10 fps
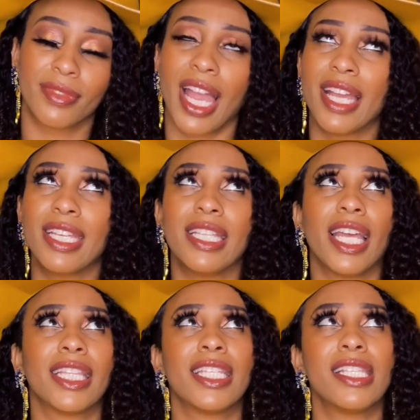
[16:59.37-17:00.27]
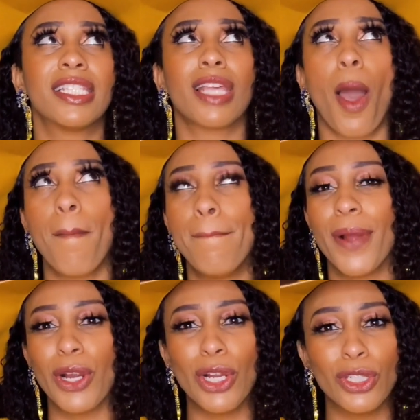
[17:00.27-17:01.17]
I get like this
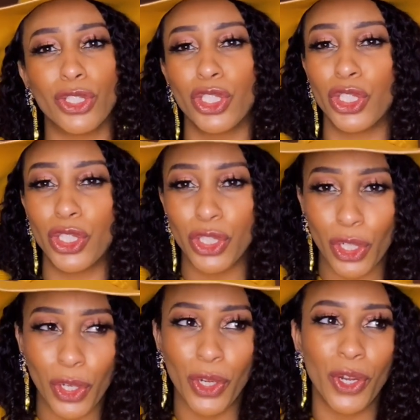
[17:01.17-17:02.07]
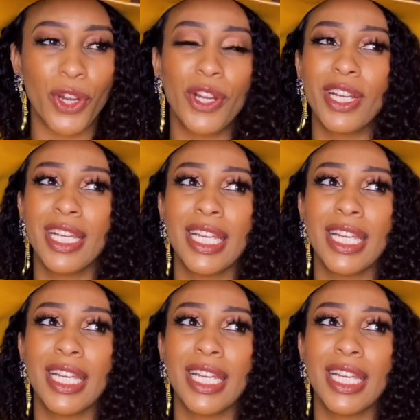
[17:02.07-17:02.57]
burnt sugar